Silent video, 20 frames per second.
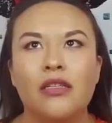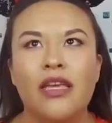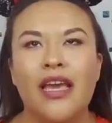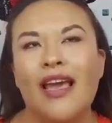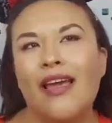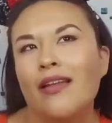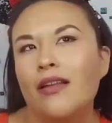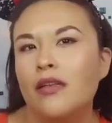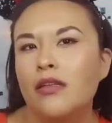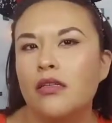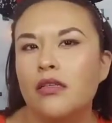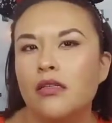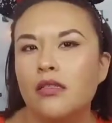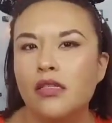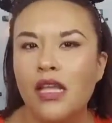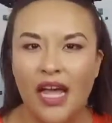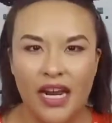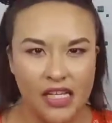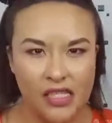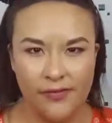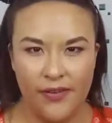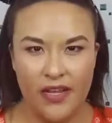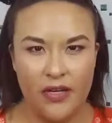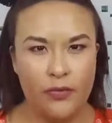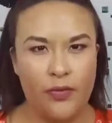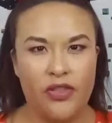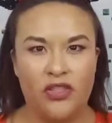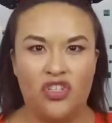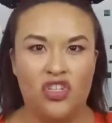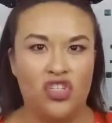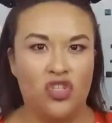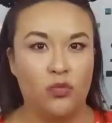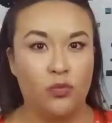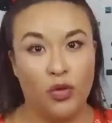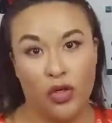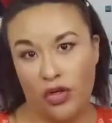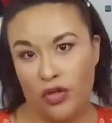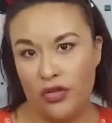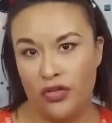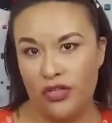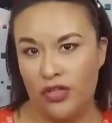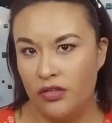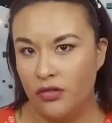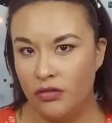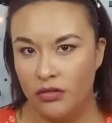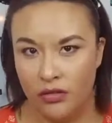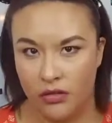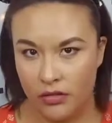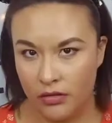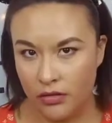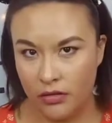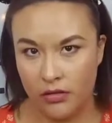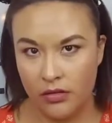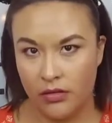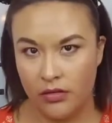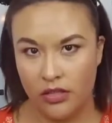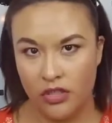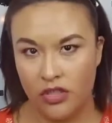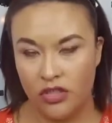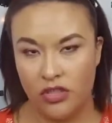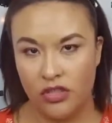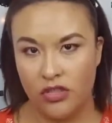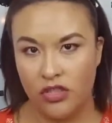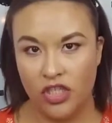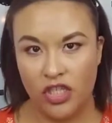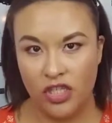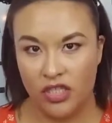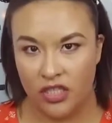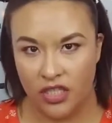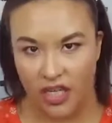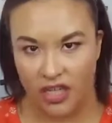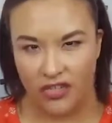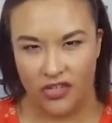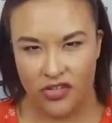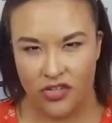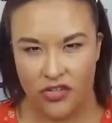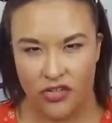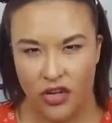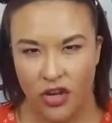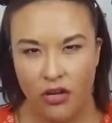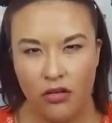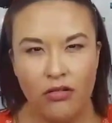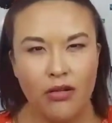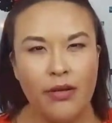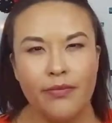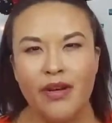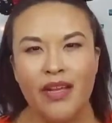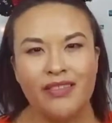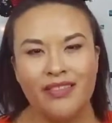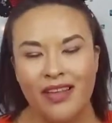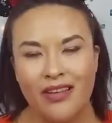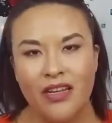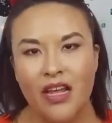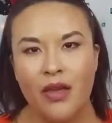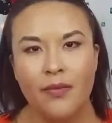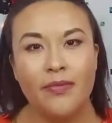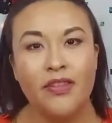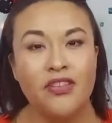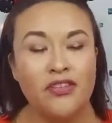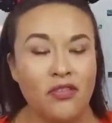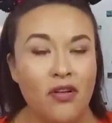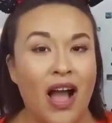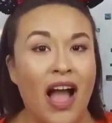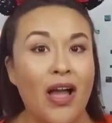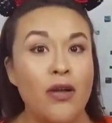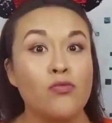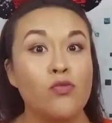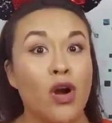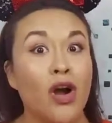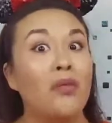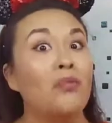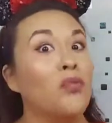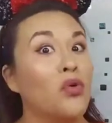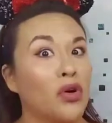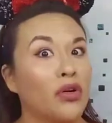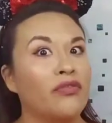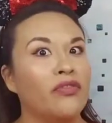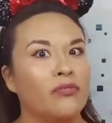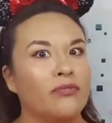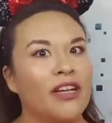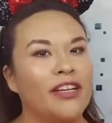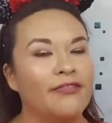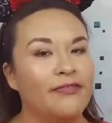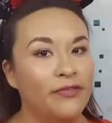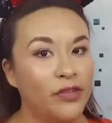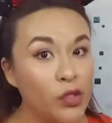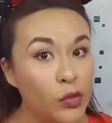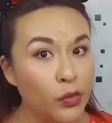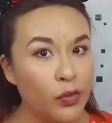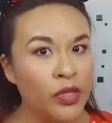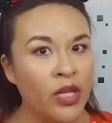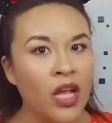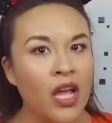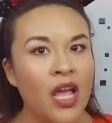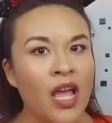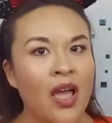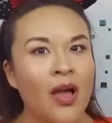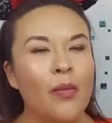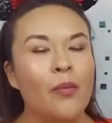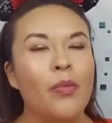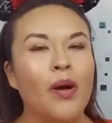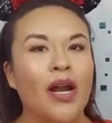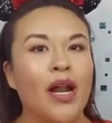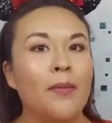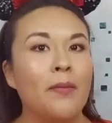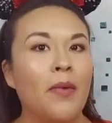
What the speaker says: get satisfied with just burgers and chicken tenders, you know. I'm not that type, you know. I want more from my food, but